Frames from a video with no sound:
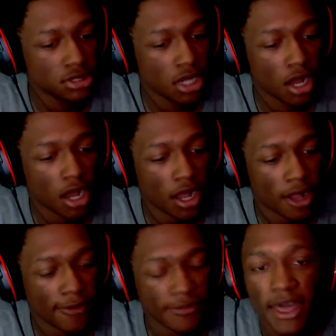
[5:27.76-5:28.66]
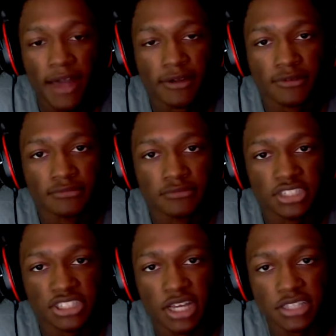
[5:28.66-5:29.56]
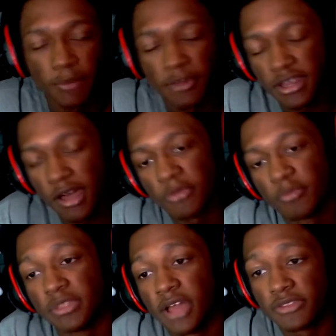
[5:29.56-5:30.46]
Uh, yeah. Just uh, tell me in the comments below.